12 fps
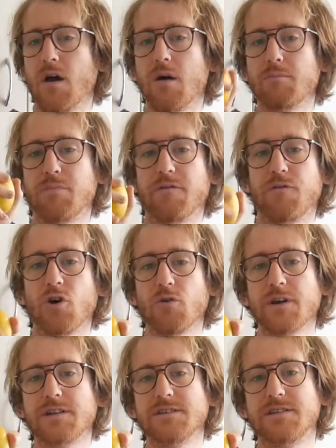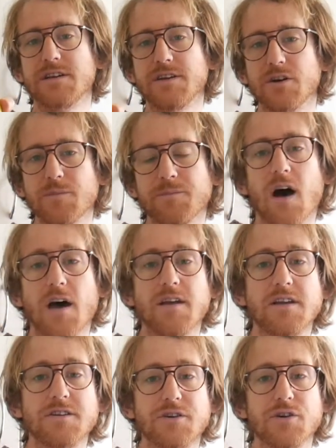Before we continue, I
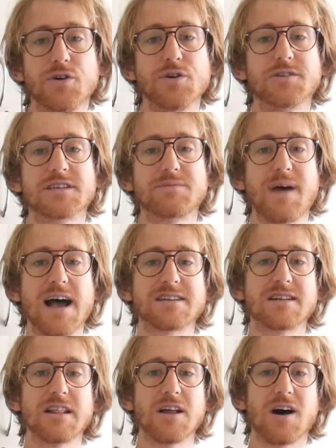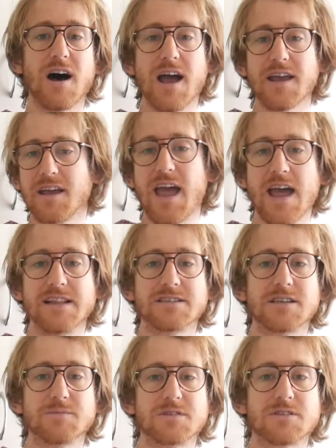need you to smash like and
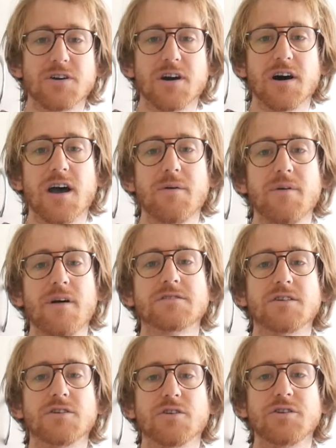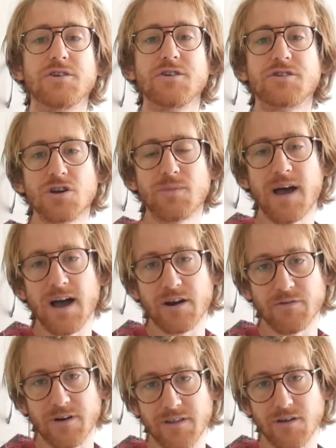subscribe so your YouTube
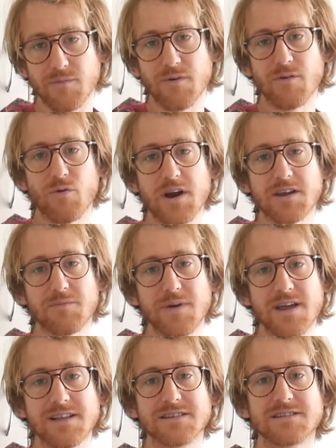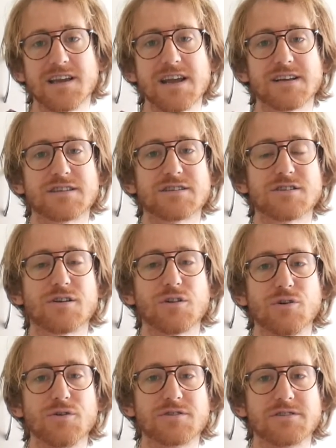algorithm recommends
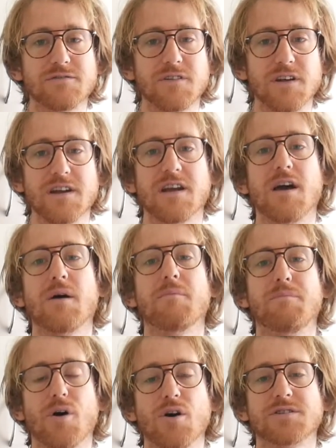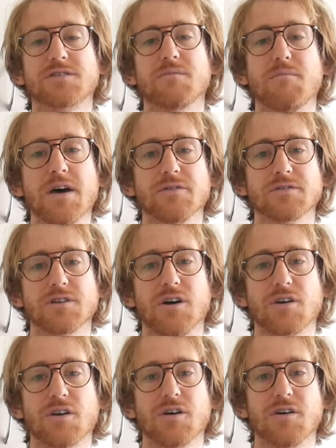exclusively Boss Metal
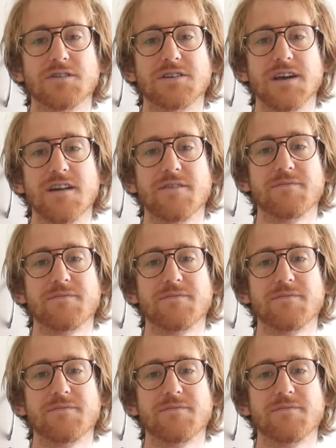Zone content.